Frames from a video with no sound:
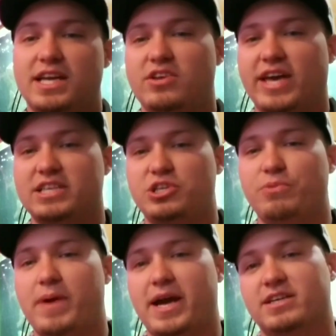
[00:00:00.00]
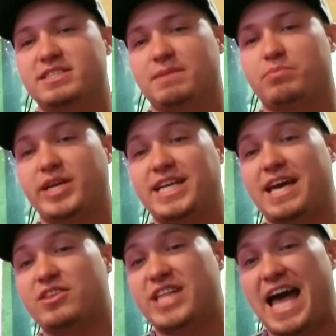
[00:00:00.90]
and you get two pairs that breed
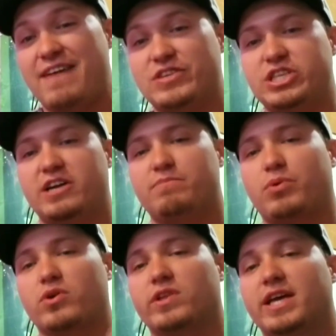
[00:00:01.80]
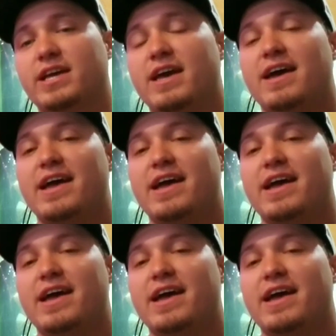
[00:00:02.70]
together that have a ton of pearling,